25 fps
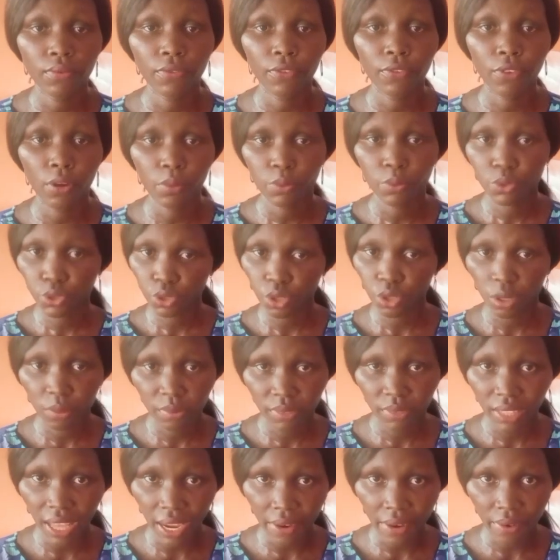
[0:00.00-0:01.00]
from
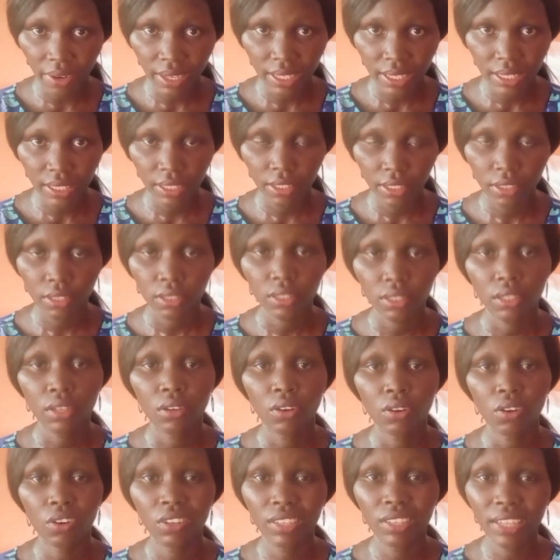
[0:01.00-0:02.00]
shop directly,
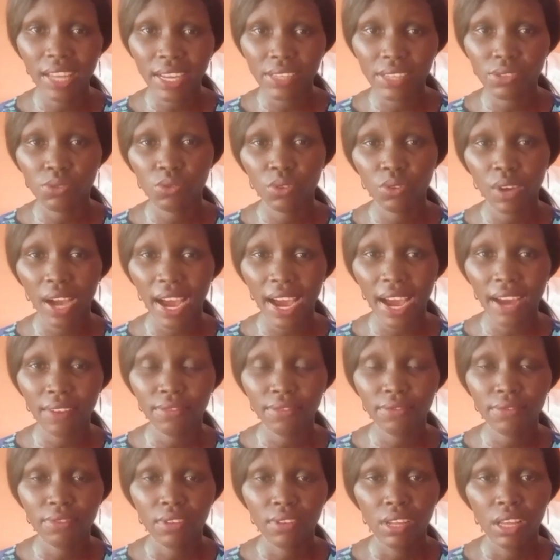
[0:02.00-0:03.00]
unless you
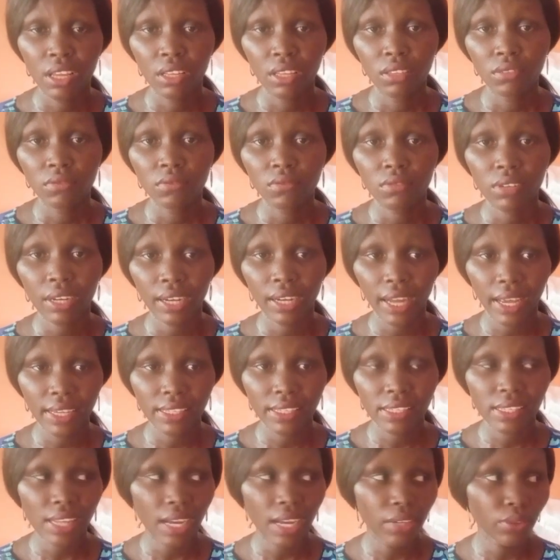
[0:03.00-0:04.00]
have
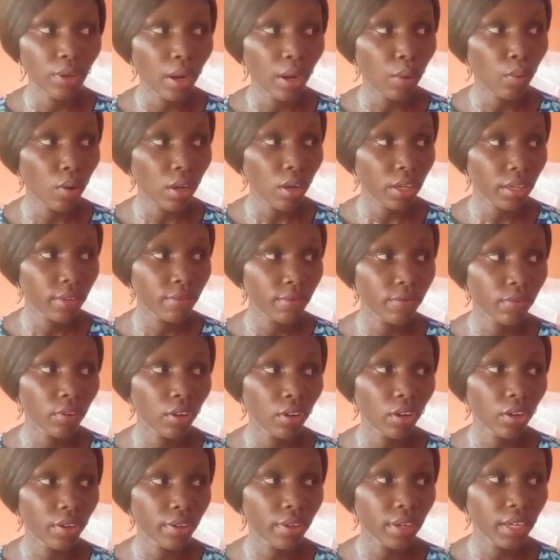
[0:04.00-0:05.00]
clients that you are working for
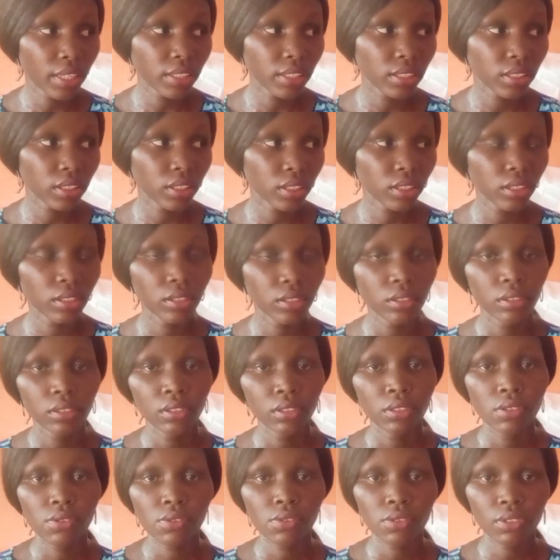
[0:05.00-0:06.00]
already.
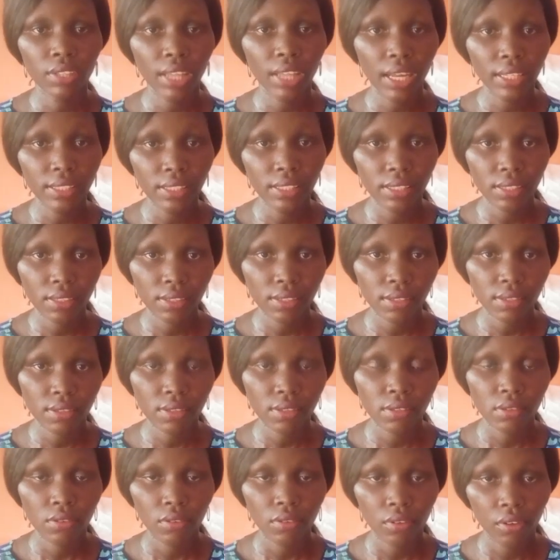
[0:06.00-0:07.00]
So that
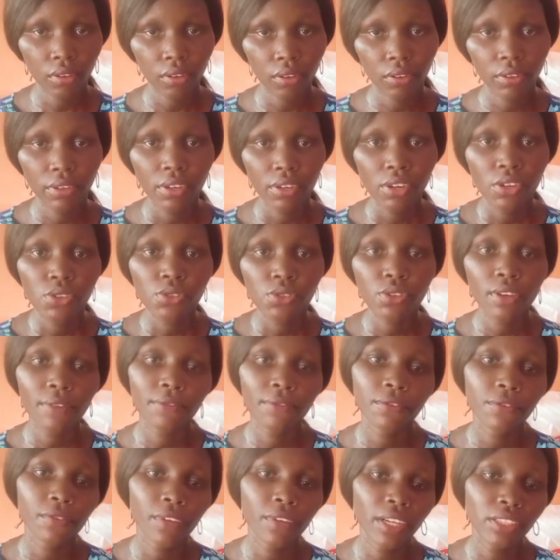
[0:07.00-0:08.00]
is all. So
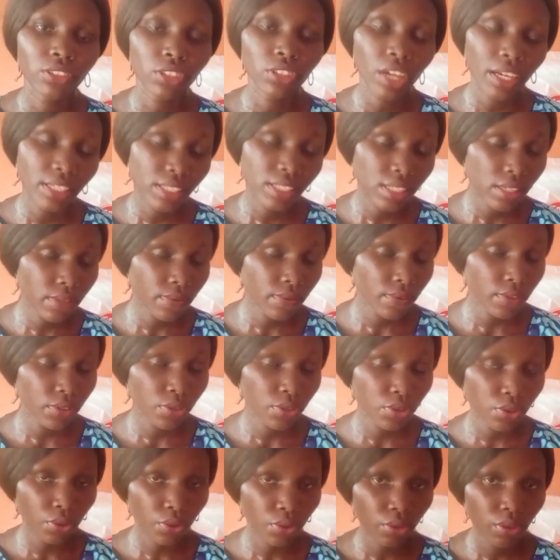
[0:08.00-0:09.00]
if you've enjoyed this
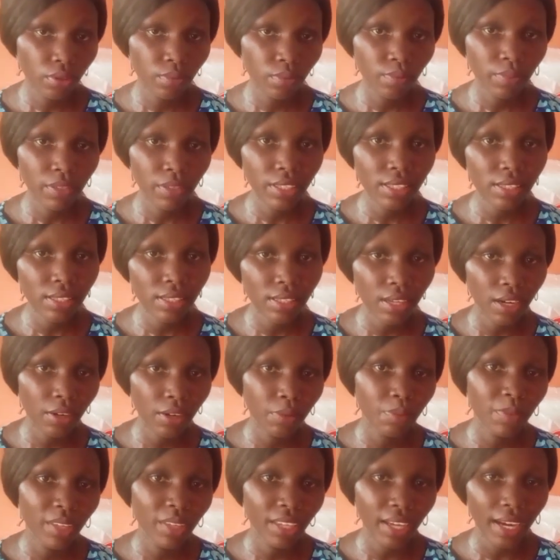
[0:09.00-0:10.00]
video, please
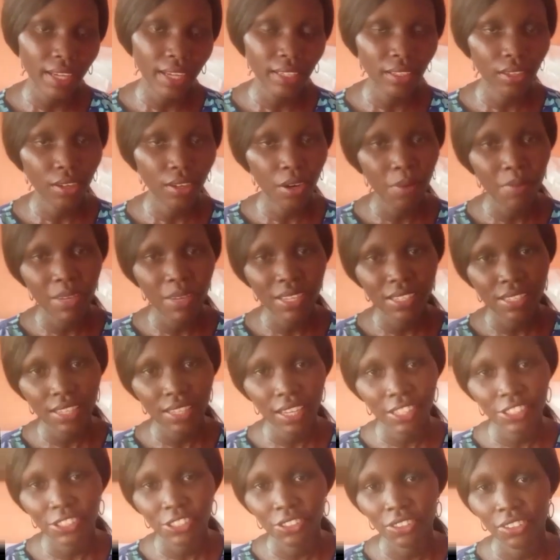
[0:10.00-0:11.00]
tell me at the comment
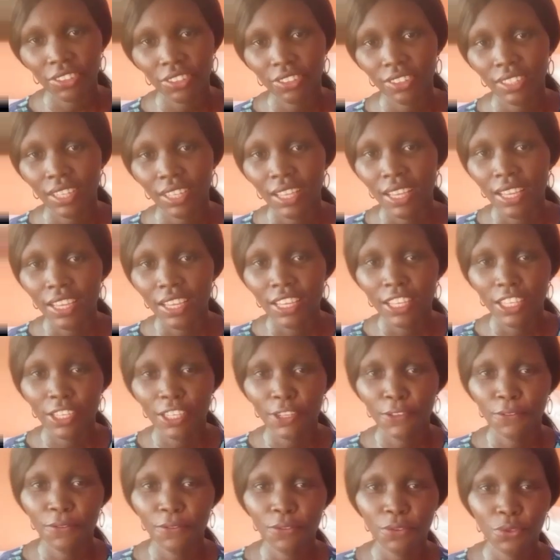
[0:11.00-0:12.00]
section
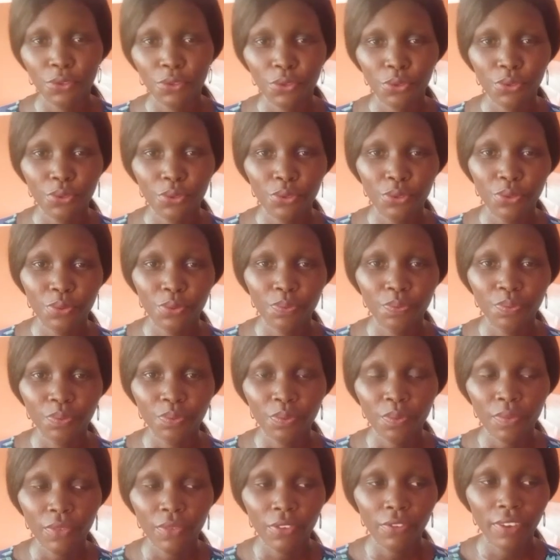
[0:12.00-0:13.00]
if you
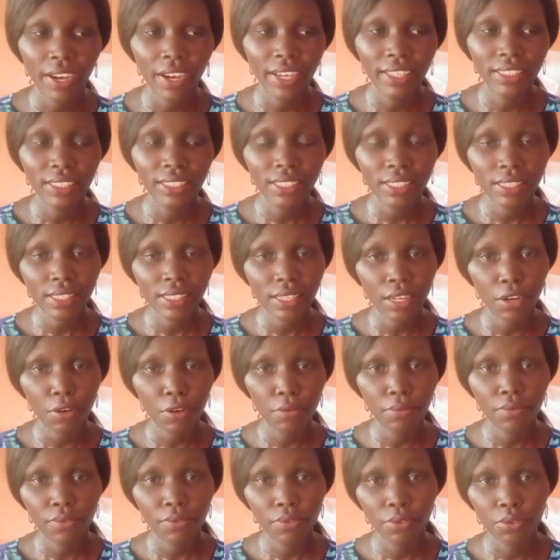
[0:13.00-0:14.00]
find it
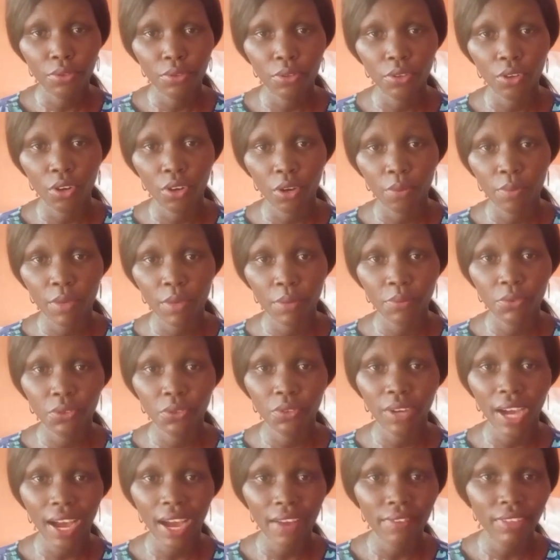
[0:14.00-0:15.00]
helpful, or maybe
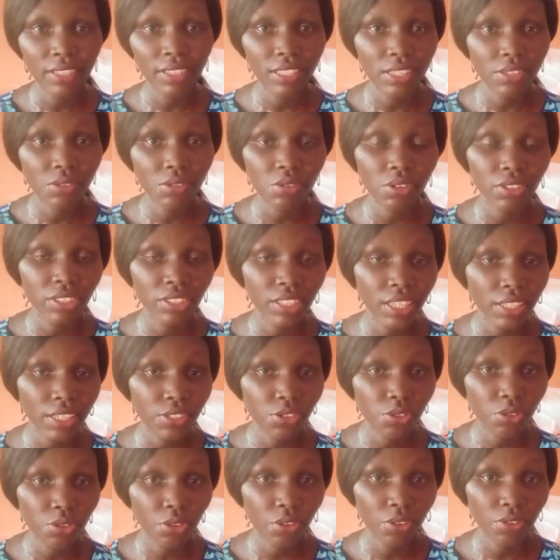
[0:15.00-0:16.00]
you have any
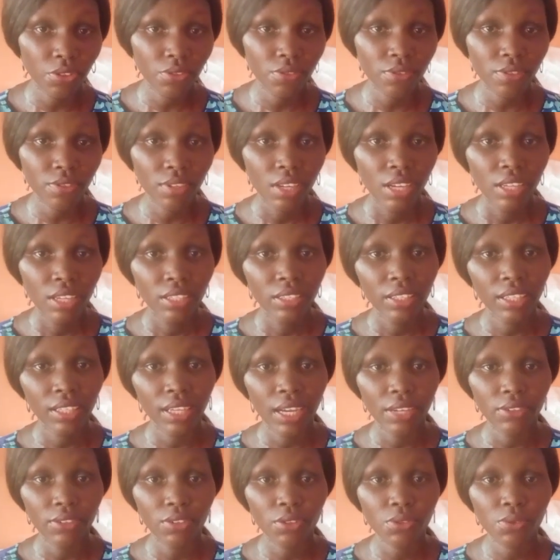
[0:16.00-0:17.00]
suggestions. You
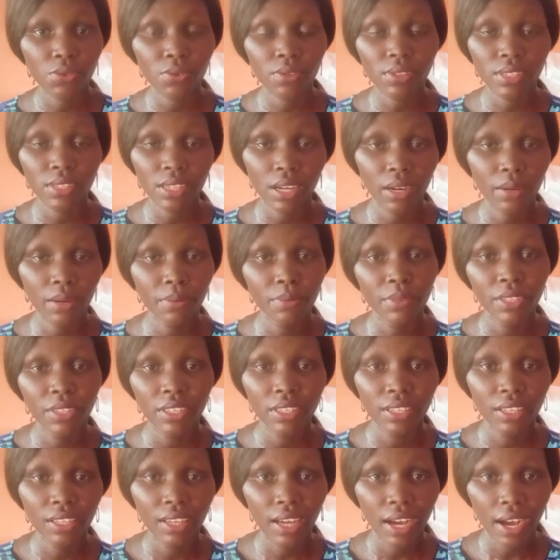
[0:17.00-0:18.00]
can also tell
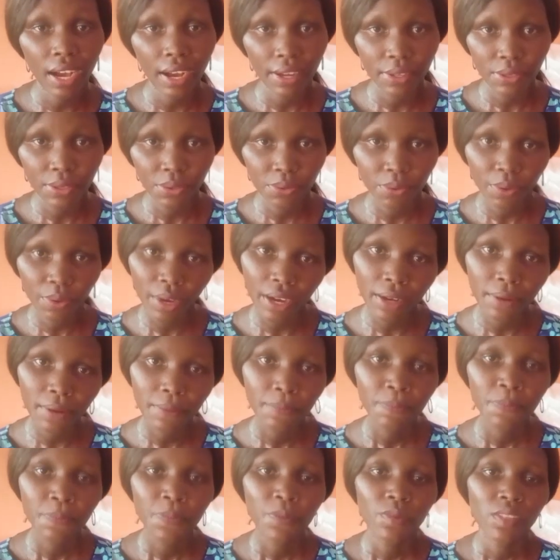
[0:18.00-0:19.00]
me as well.
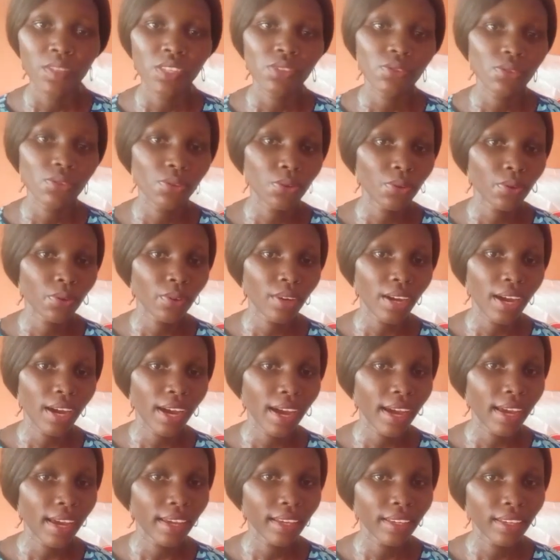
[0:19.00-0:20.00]
So
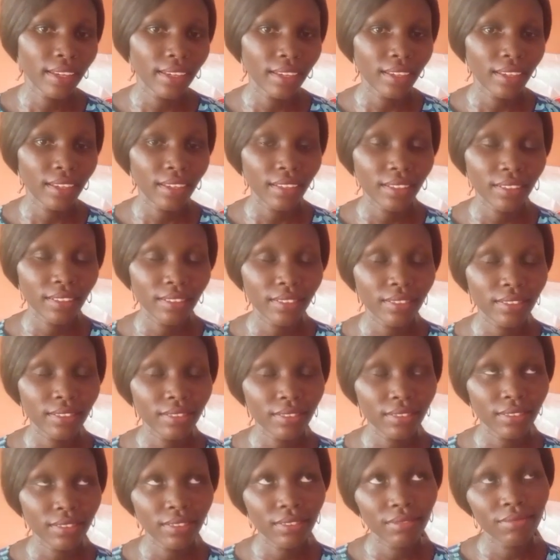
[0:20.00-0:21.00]
I
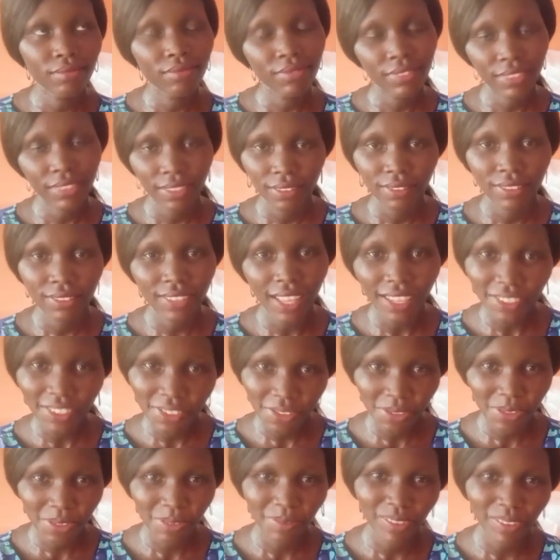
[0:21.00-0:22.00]
thank
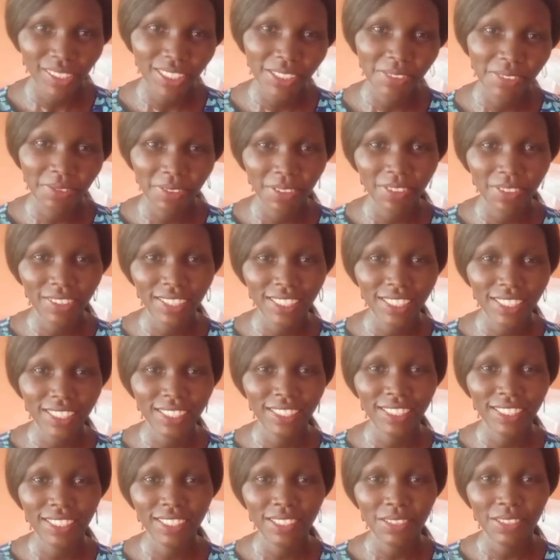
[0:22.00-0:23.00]
you so much for
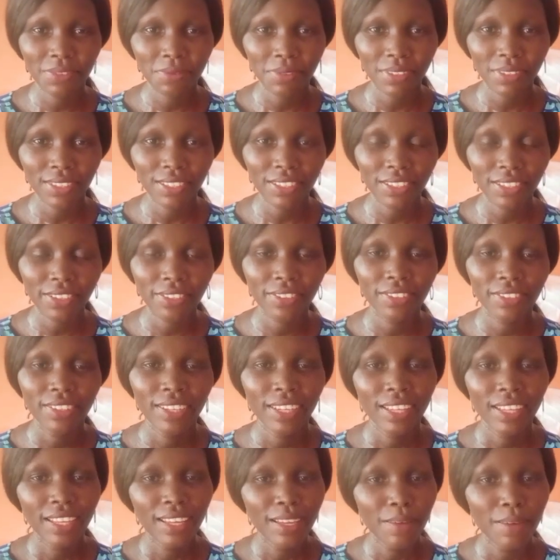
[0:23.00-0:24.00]
watching this video.
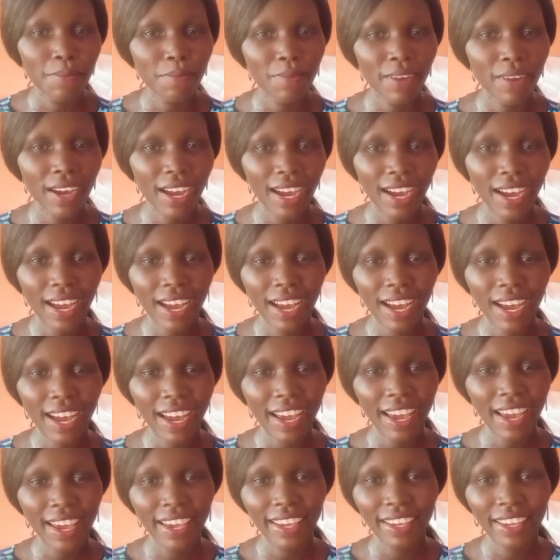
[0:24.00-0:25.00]

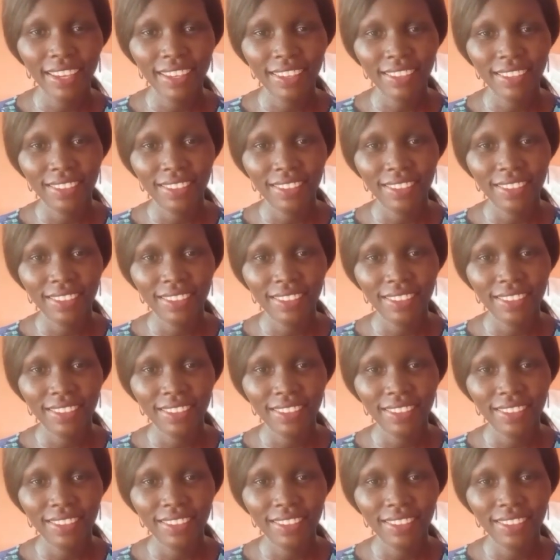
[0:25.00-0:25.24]
Bye.